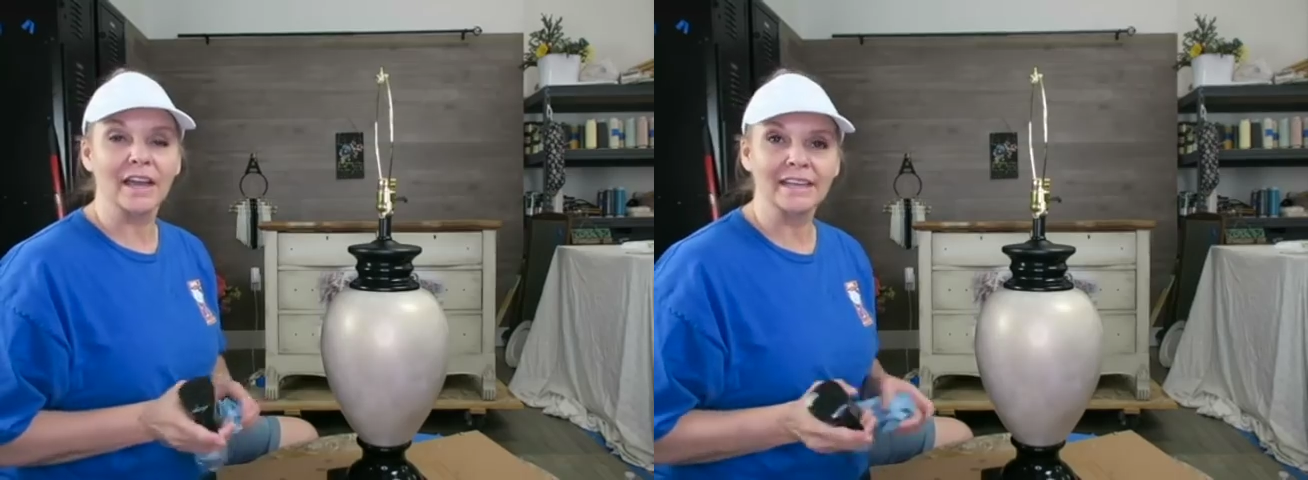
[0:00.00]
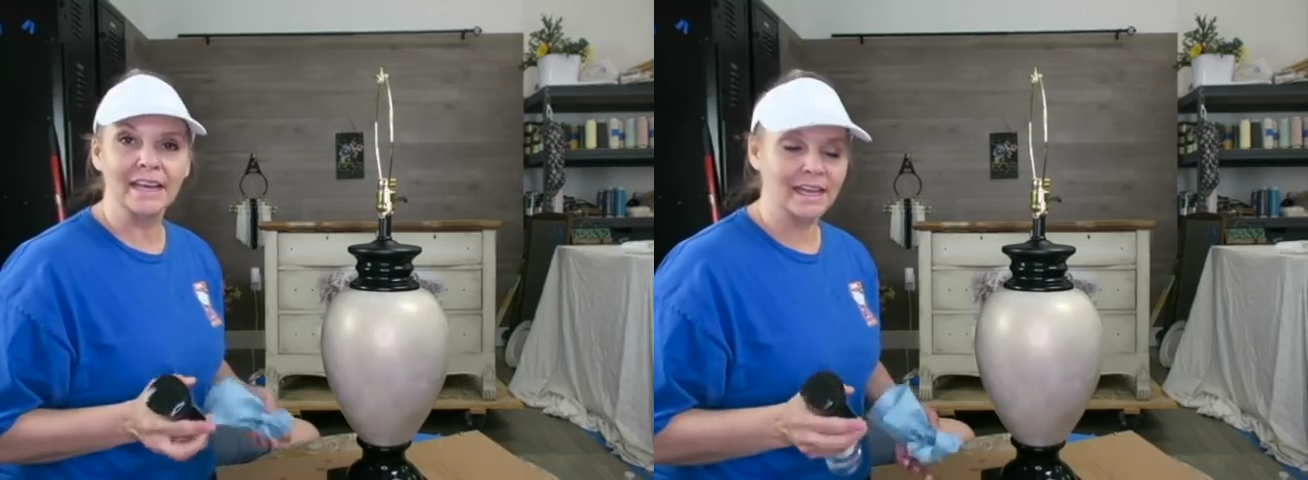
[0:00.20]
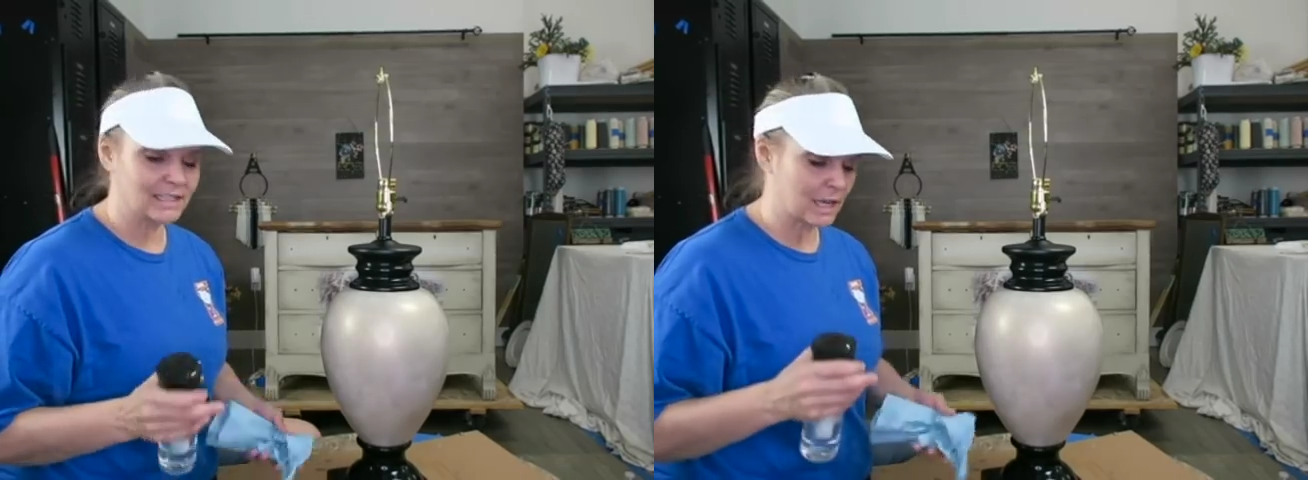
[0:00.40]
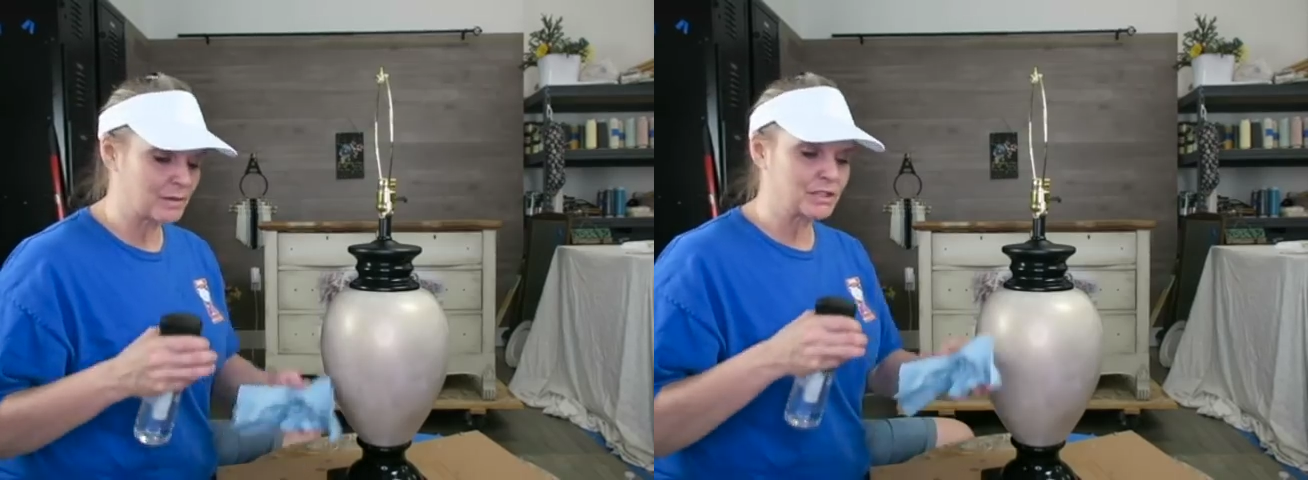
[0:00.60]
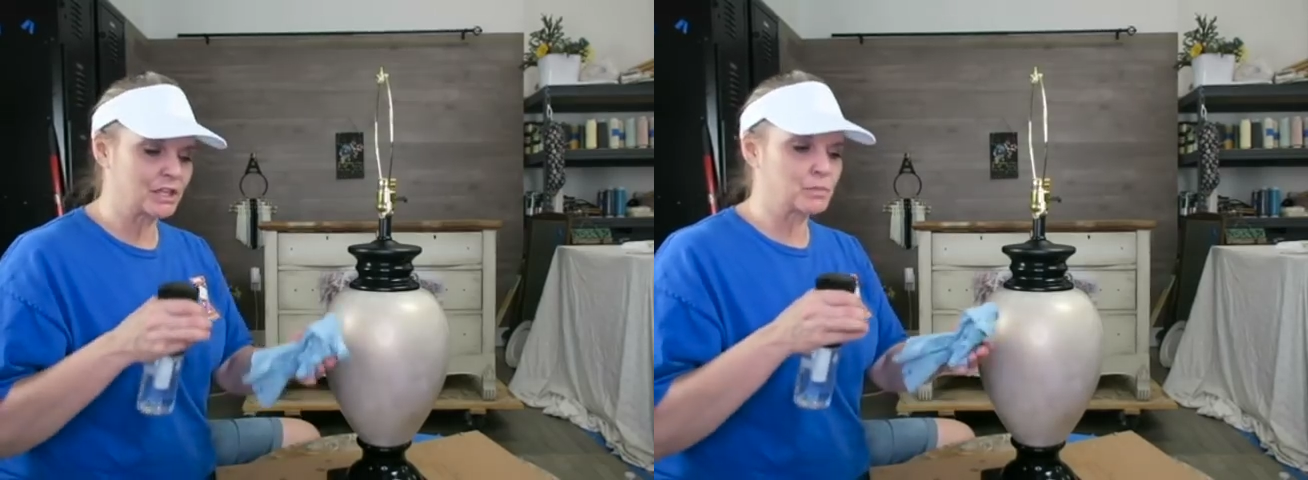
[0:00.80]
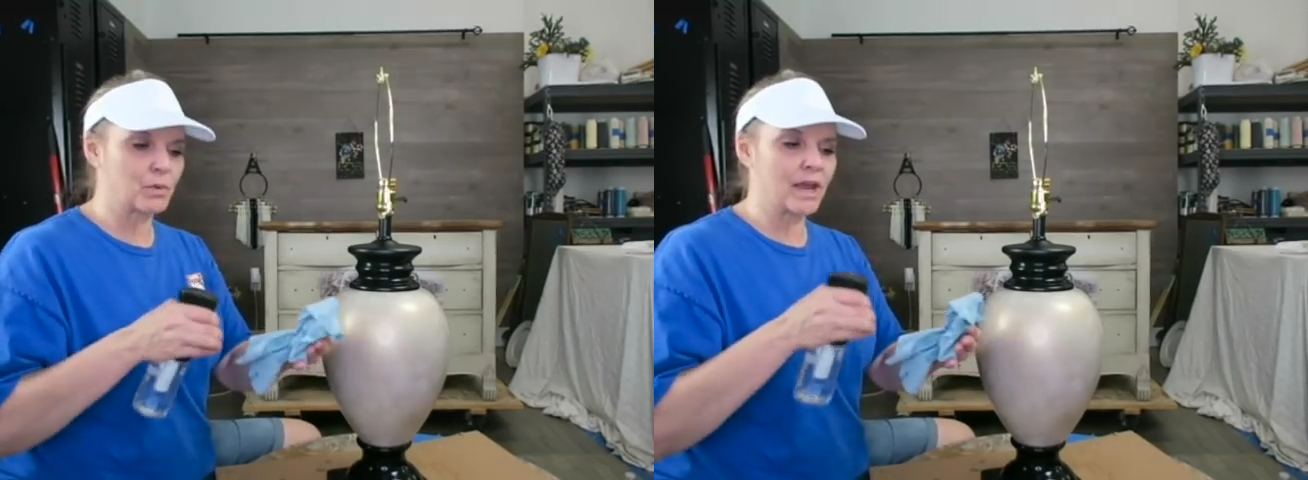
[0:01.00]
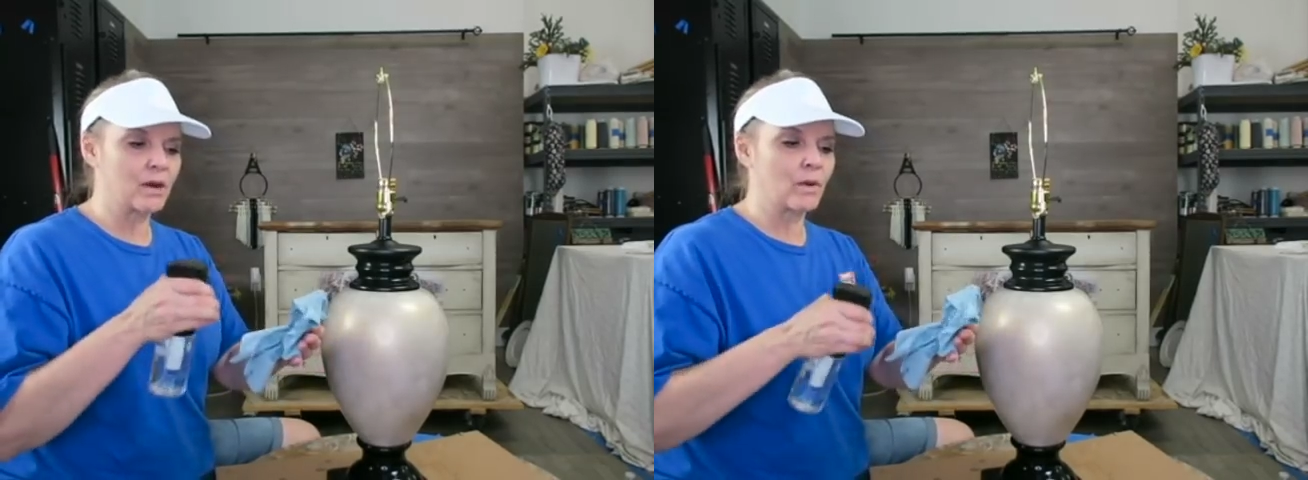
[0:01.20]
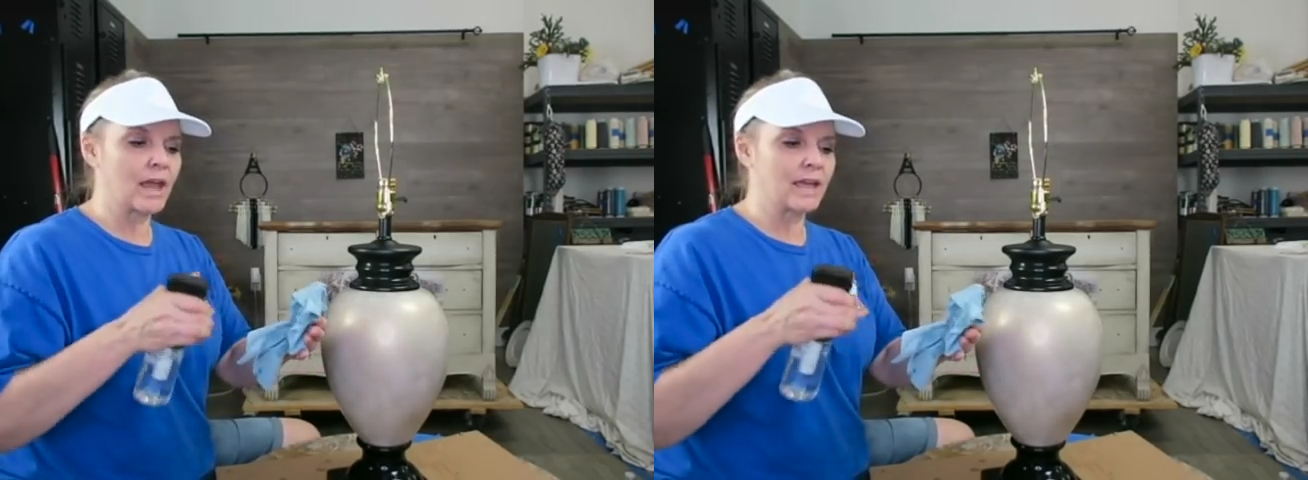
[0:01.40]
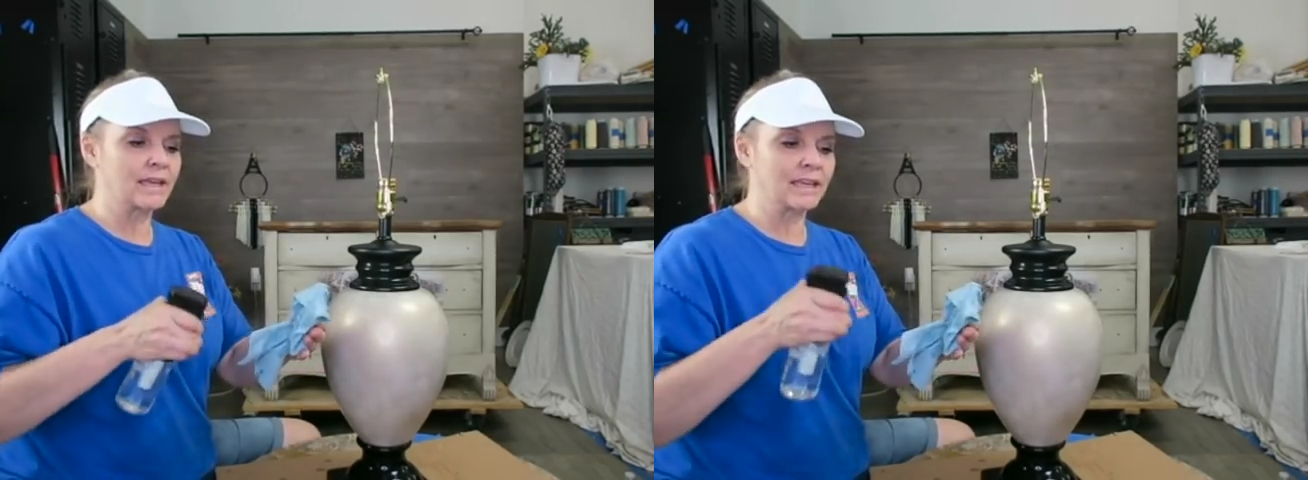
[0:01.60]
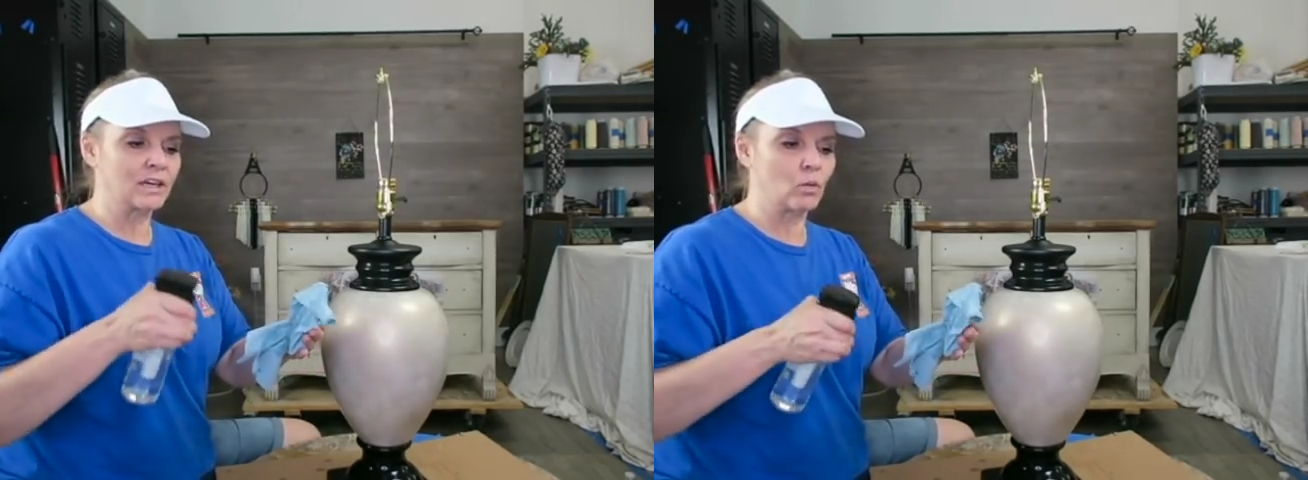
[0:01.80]
okay, next I'm just gonna spray a rag
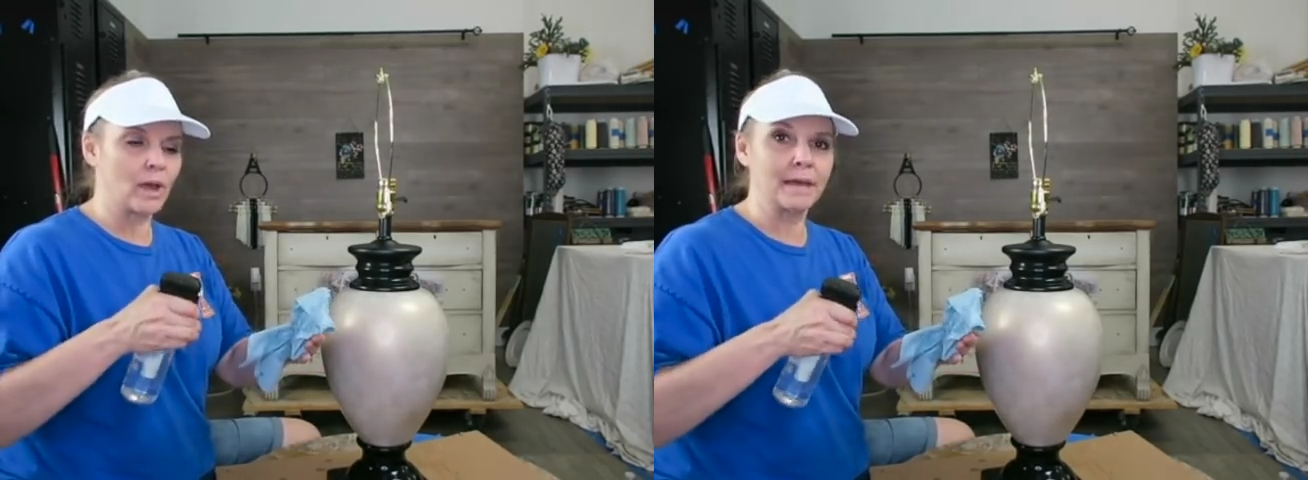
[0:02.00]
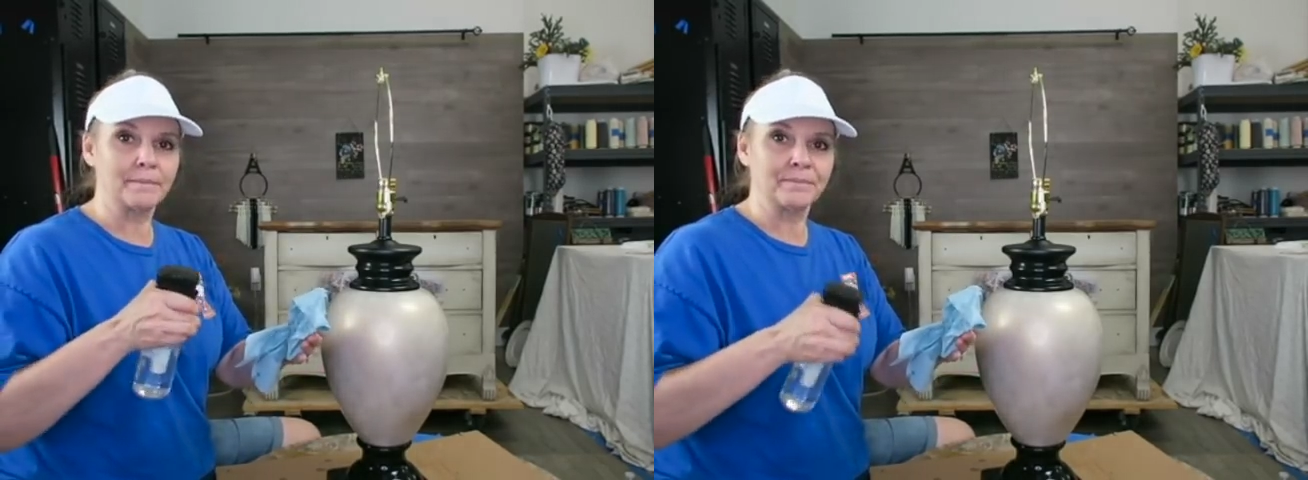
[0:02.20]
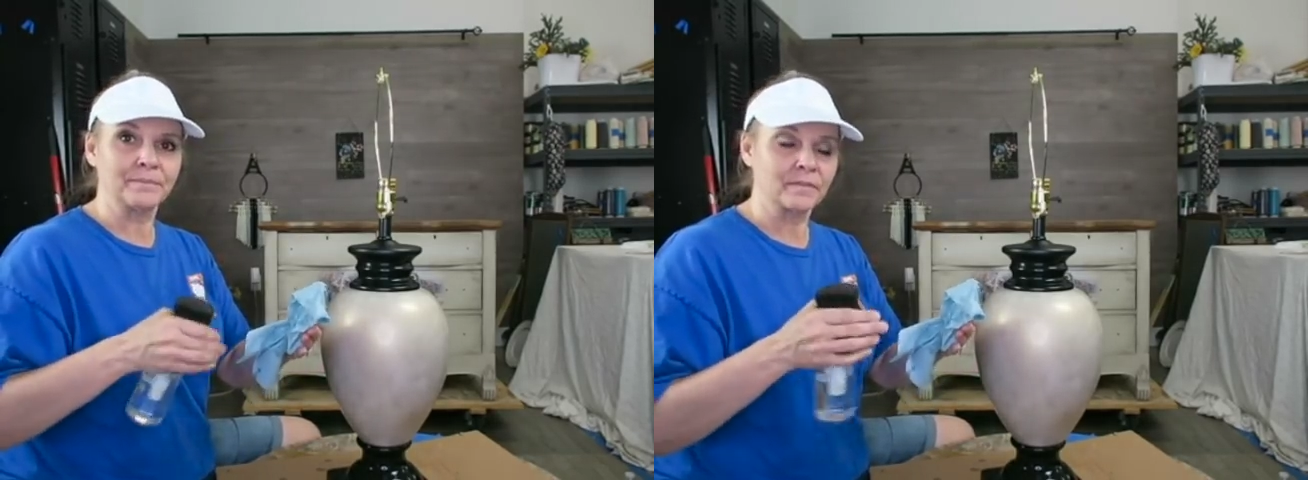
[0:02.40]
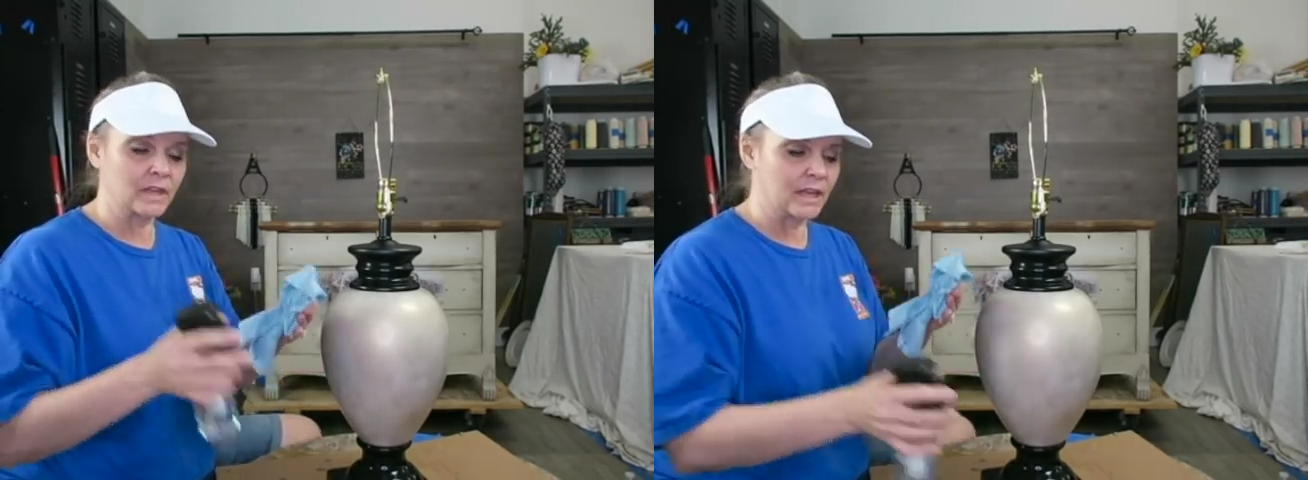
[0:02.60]
and get it wet.